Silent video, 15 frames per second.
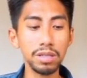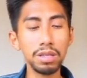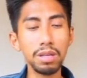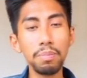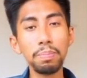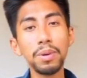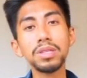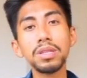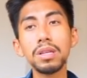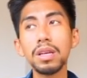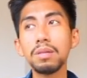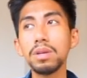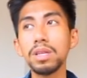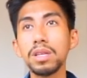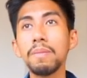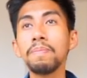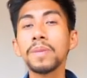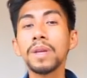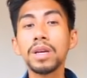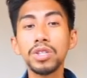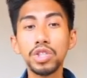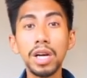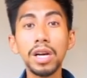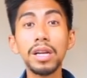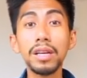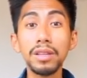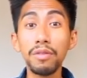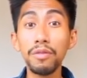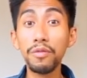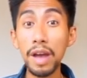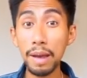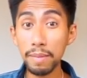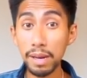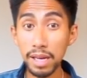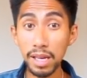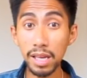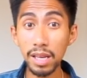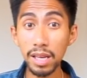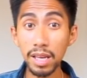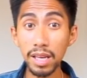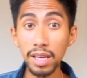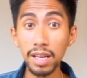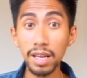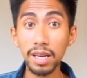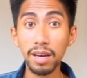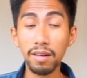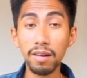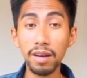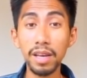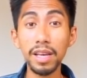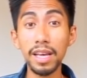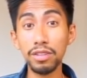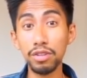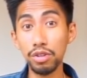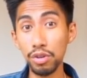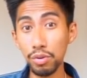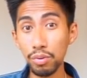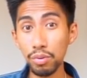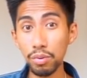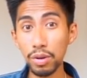So the person can be juggling their family, okay, and you.